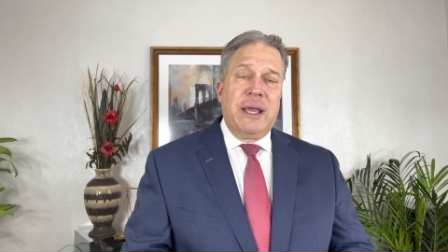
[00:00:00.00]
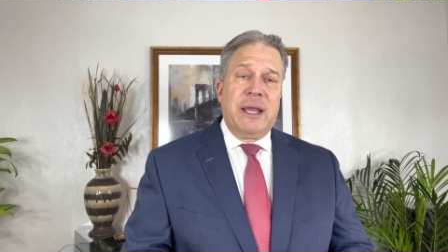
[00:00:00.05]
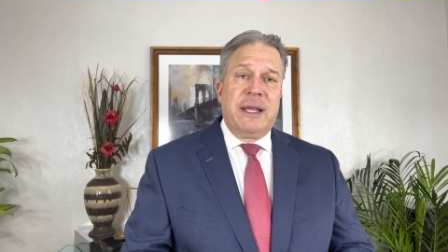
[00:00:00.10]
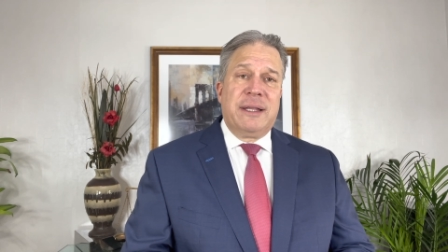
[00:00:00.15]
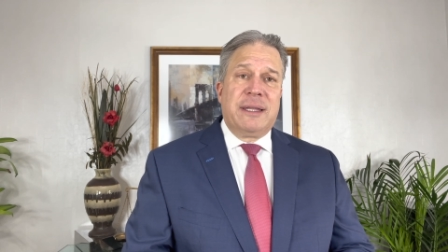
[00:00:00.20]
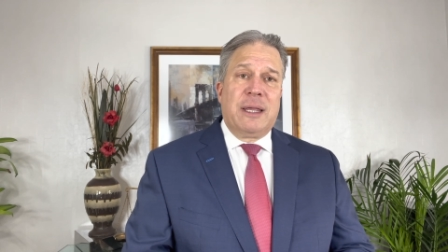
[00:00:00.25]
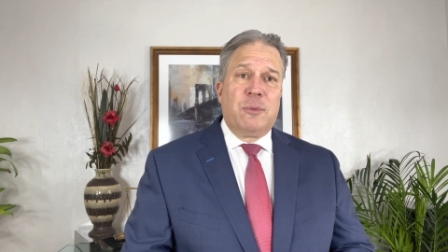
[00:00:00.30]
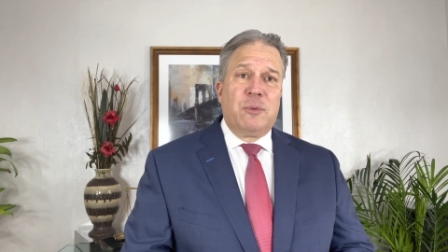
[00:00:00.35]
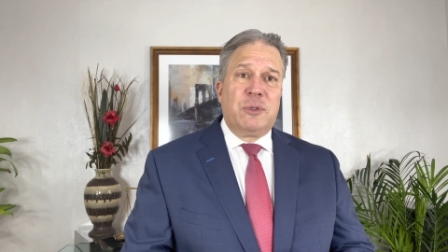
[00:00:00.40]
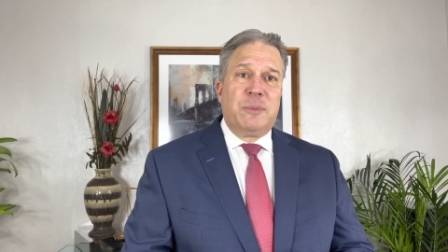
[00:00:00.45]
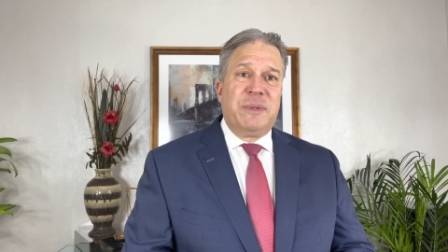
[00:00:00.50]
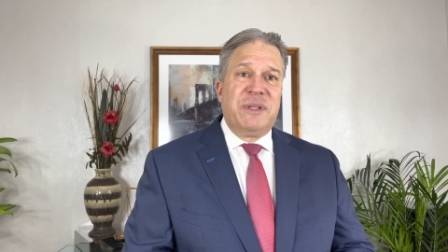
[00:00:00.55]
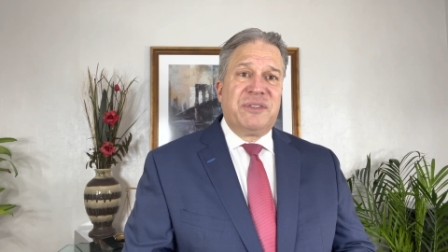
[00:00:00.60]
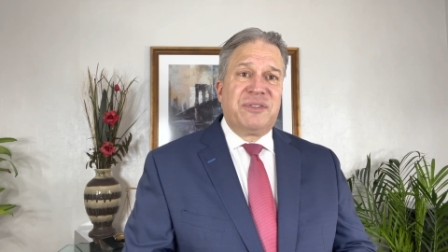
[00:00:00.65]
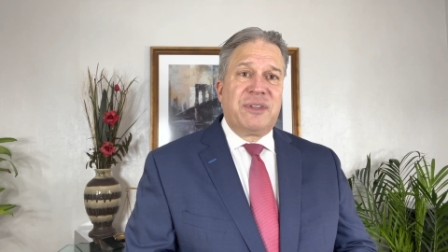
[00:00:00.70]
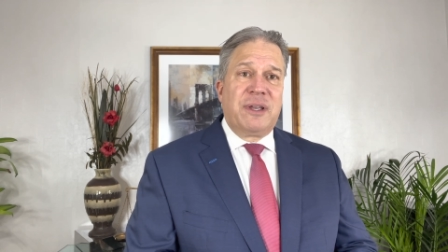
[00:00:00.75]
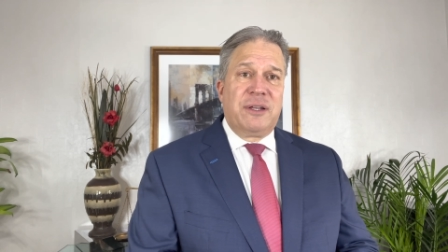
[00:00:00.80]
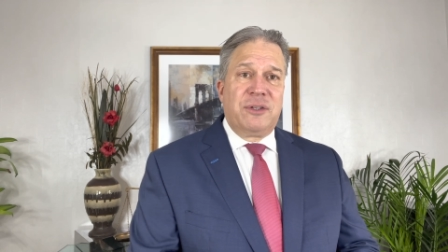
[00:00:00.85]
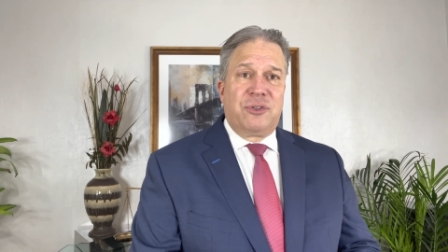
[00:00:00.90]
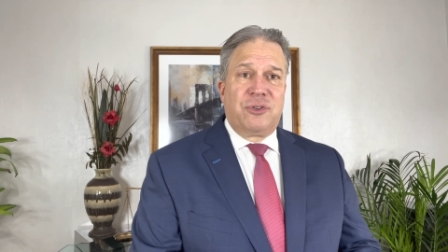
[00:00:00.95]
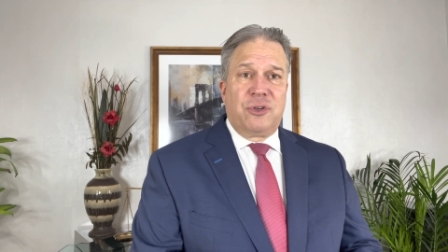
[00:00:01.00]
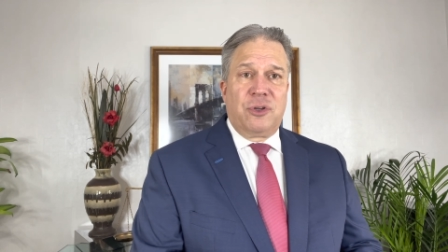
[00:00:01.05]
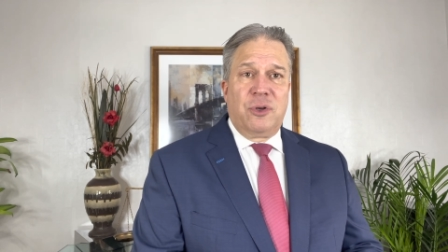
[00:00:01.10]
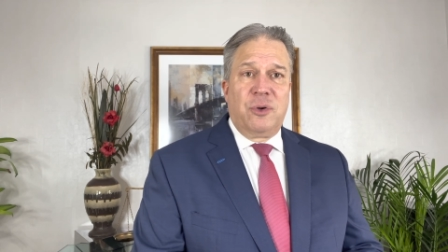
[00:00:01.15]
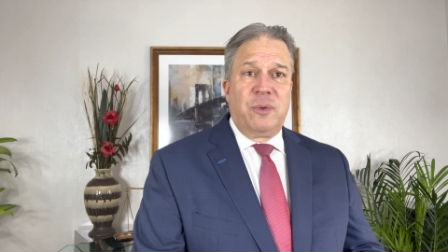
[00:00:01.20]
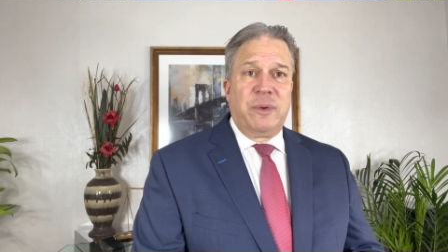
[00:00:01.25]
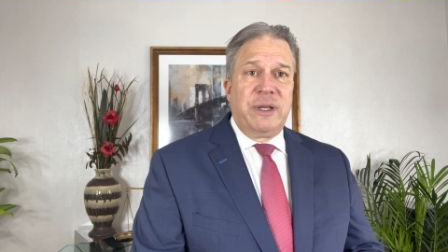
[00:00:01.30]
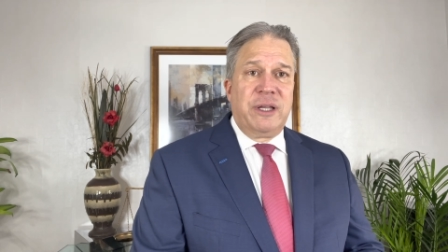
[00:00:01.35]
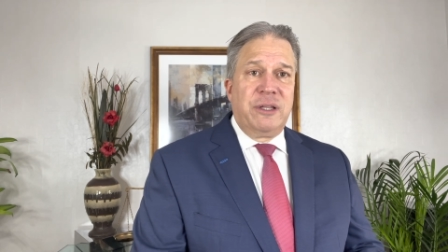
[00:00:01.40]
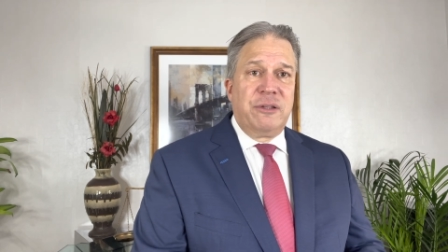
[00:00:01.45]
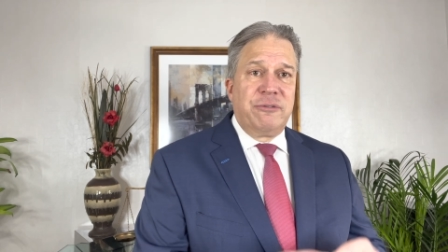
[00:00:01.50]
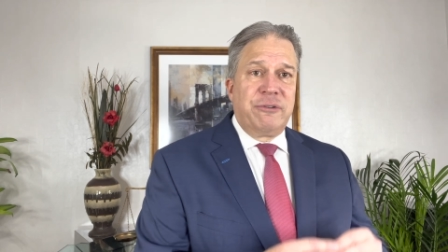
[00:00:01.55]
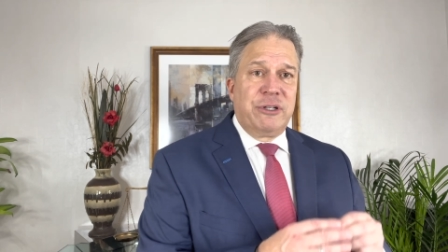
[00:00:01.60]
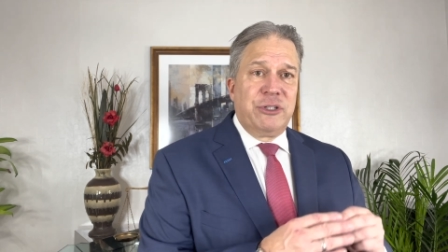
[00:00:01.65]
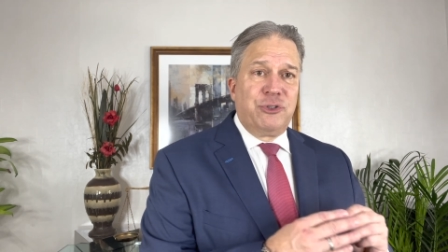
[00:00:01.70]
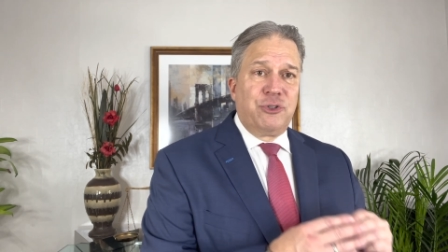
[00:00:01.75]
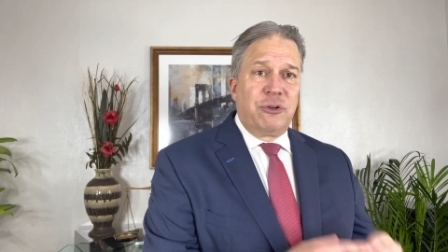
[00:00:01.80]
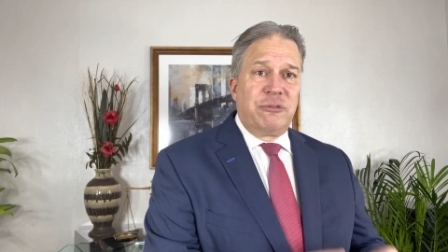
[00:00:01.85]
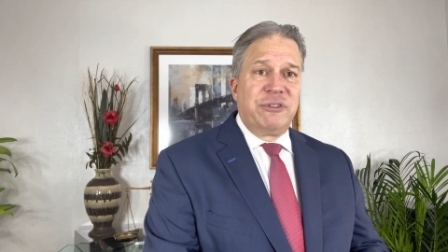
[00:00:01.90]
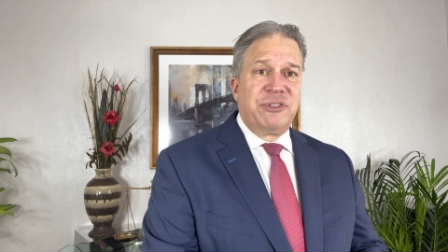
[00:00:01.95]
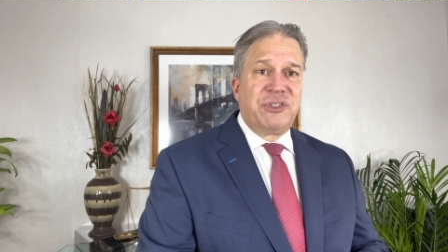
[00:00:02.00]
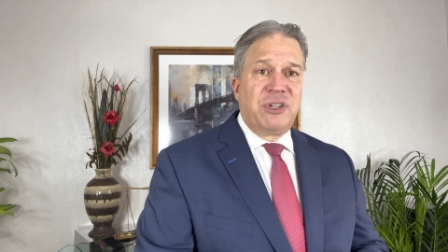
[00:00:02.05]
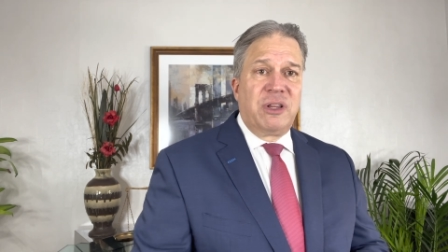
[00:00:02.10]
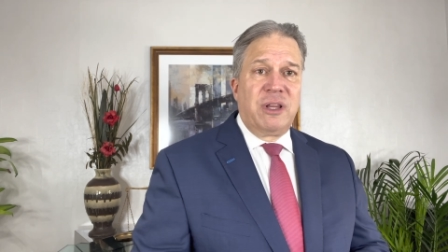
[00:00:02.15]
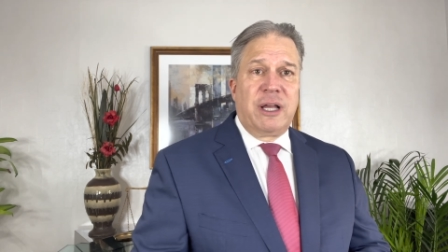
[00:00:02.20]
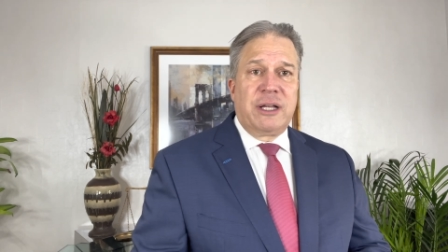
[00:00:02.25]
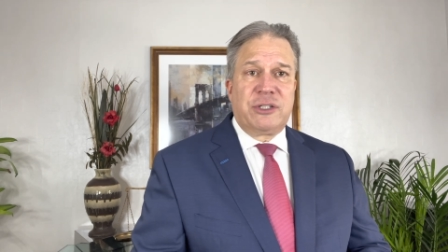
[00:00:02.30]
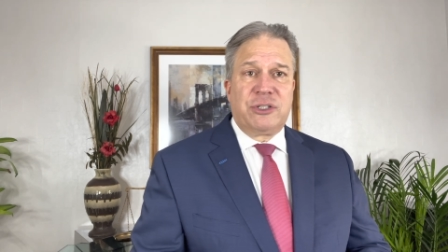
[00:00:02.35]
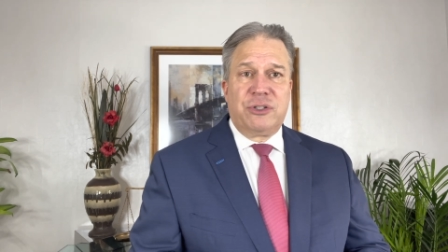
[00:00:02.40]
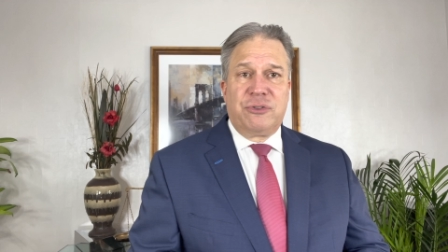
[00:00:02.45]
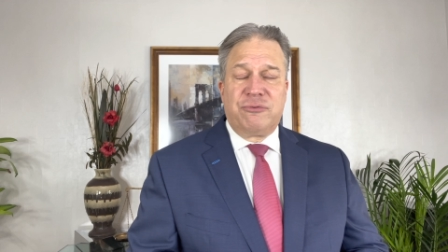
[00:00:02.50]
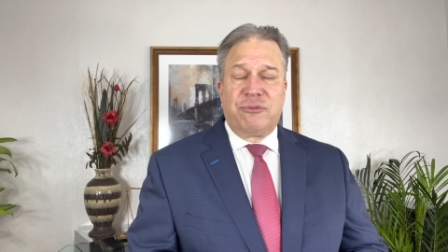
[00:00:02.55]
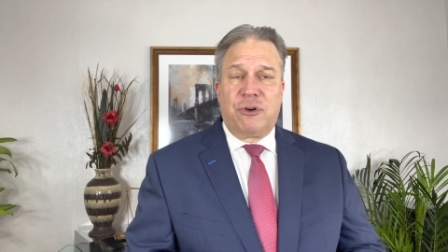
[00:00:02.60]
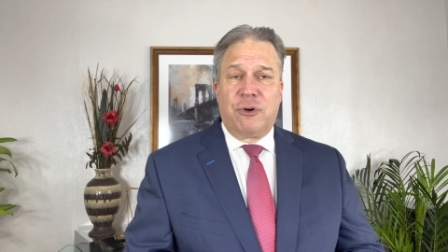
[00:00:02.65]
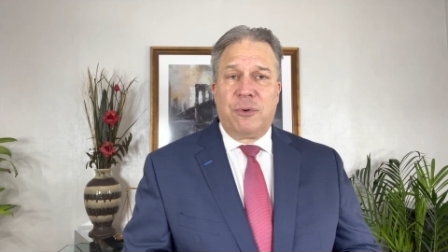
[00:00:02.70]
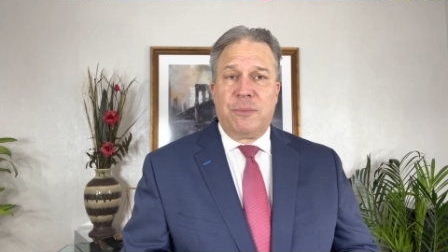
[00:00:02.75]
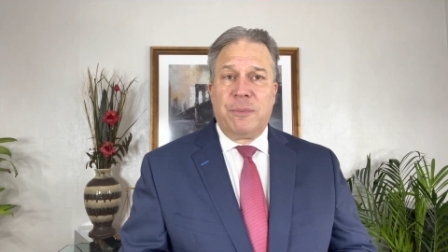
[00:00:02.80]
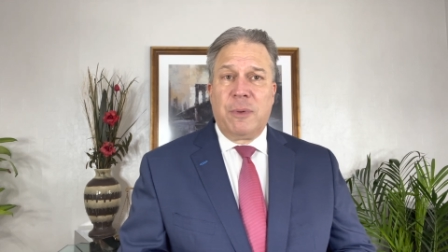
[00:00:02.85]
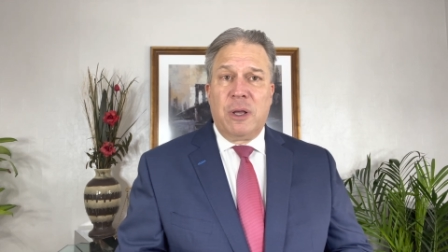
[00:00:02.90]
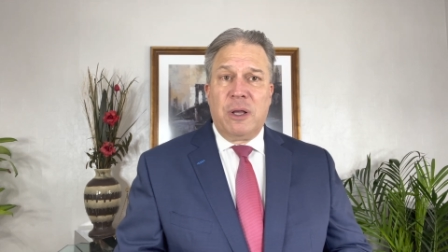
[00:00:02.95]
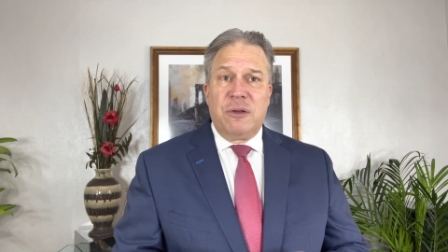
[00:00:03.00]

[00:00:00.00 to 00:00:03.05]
and they would be sent to either a jury selection room,